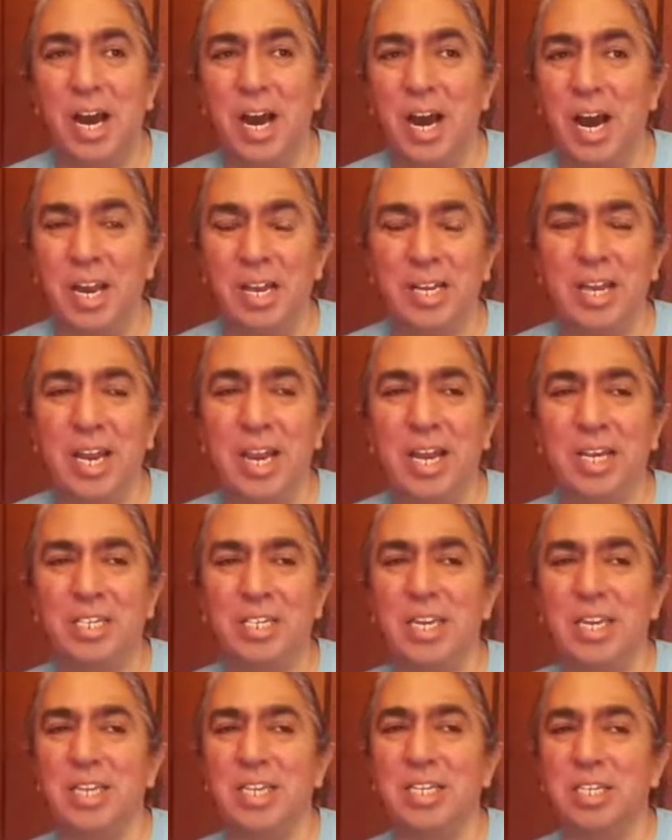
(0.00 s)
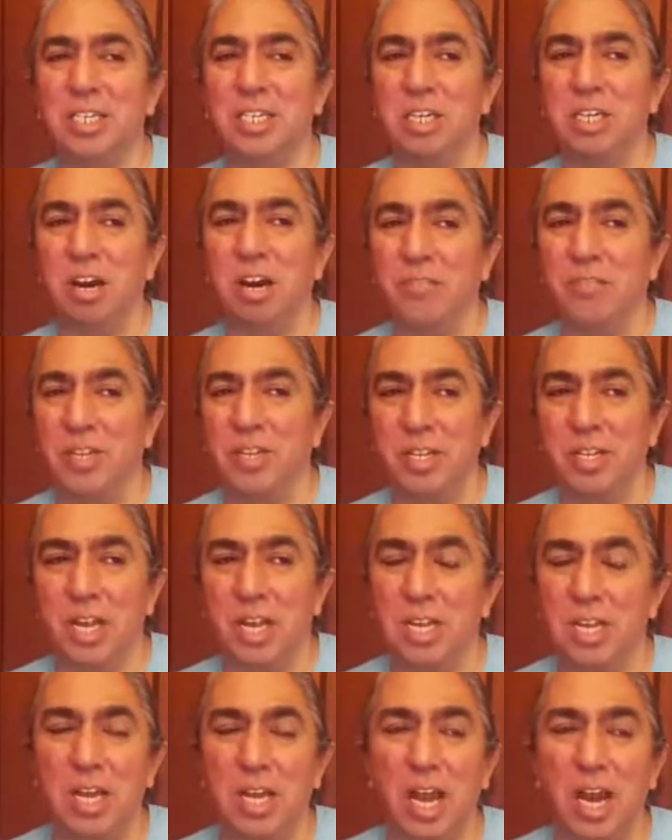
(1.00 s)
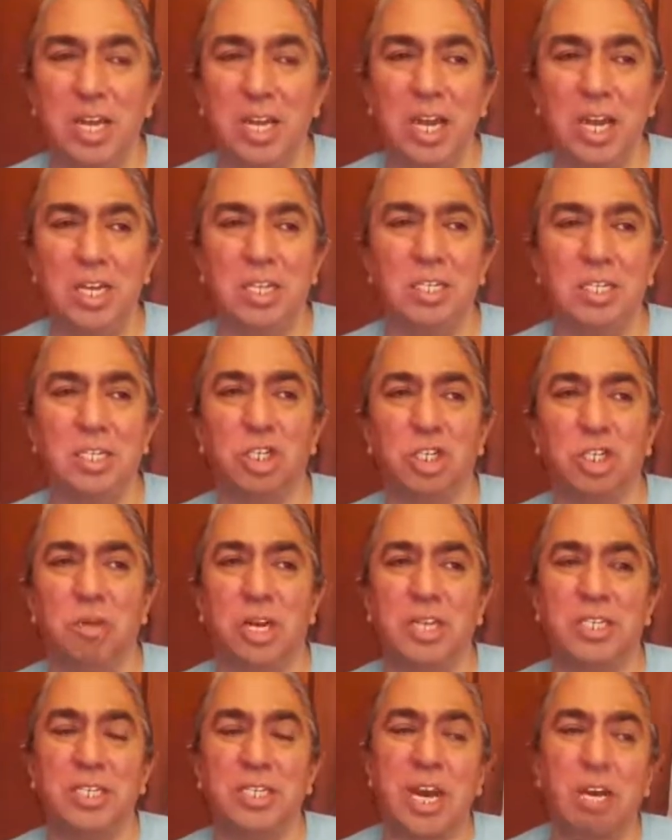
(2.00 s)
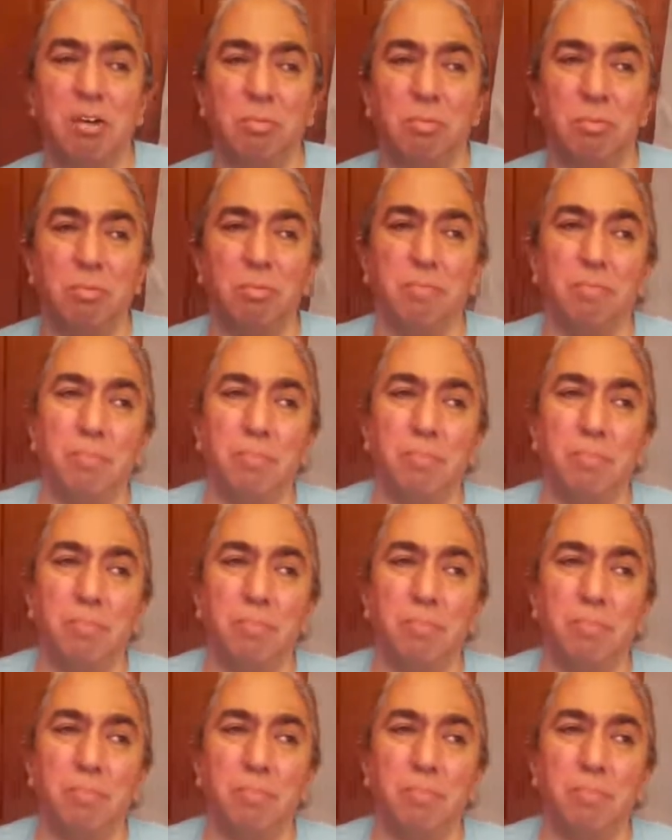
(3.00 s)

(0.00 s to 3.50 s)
I can't say this enough, and I can't stress how